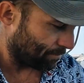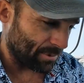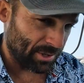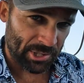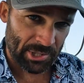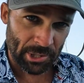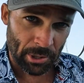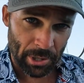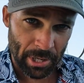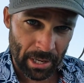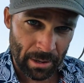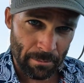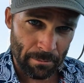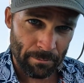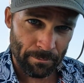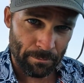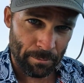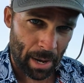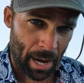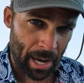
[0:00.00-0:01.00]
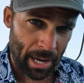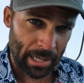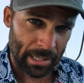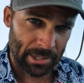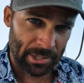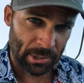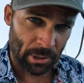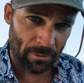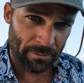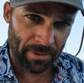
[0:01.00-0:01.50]
sodium
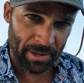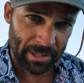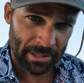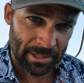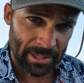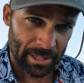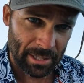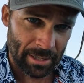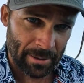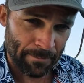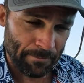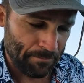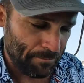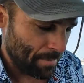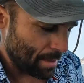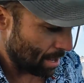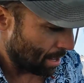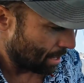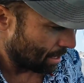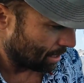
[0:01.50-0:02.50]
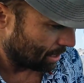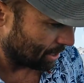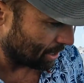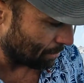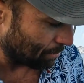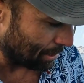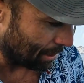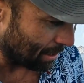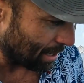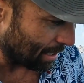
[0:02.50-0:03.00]
bisulfates in it,
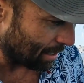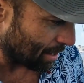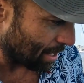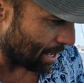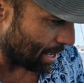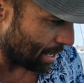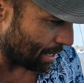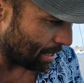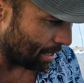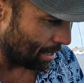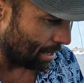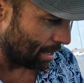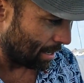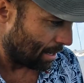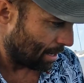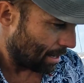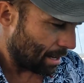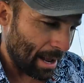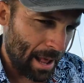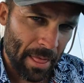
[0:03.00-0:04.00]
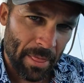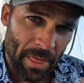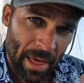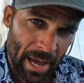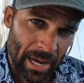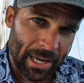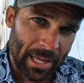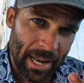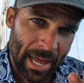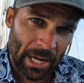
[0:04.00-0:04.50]
something like that. And
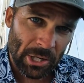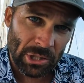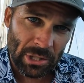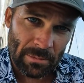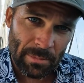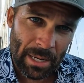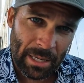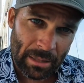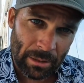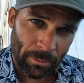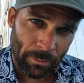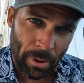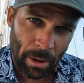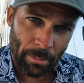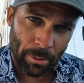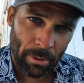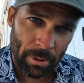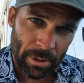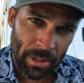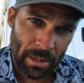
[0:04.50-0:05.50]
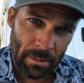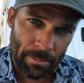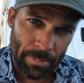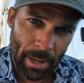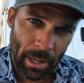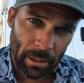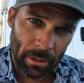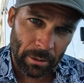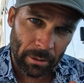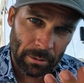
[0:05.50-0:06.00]
that can actually make the rubber in the
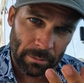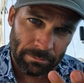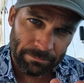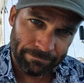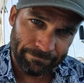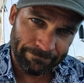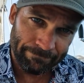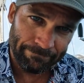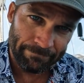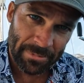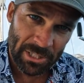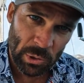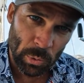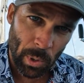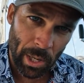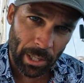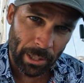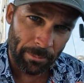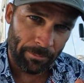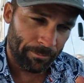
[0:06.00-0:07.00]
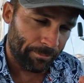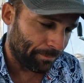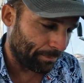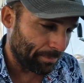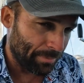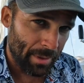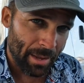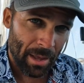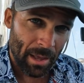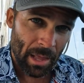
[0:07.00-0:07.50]
impeller swell.
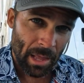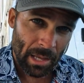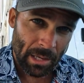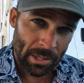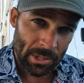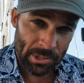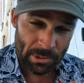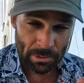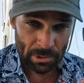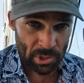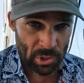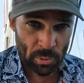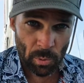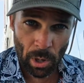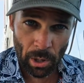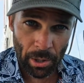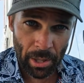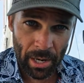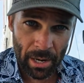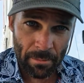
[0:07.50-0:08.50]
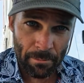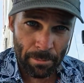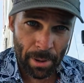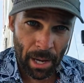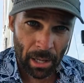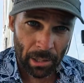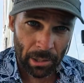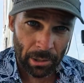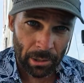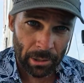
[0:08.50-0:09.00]
So a swollen
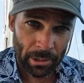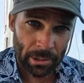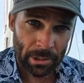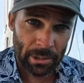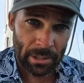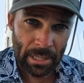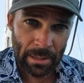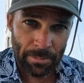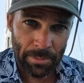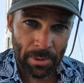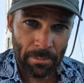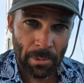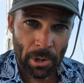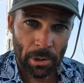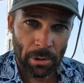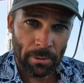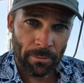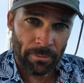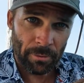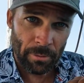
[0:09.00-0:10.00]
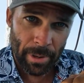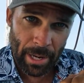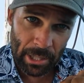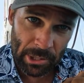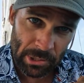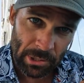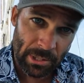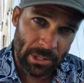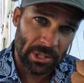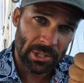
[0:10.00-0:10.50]
impeller could keep the motor from
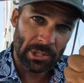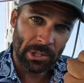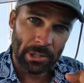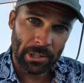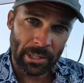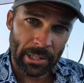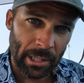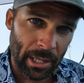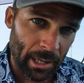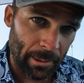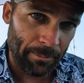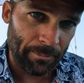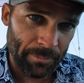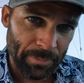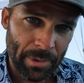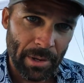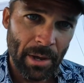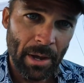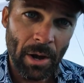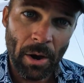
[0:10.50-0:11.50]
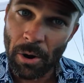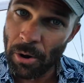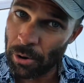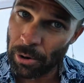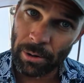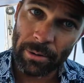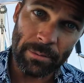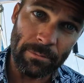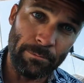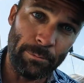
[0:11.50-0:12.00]
actually starting up,
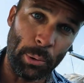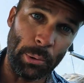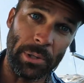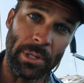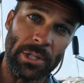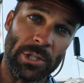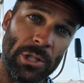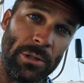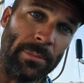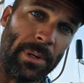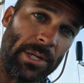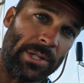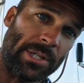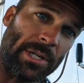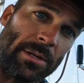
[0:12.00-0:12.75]
or pulling too much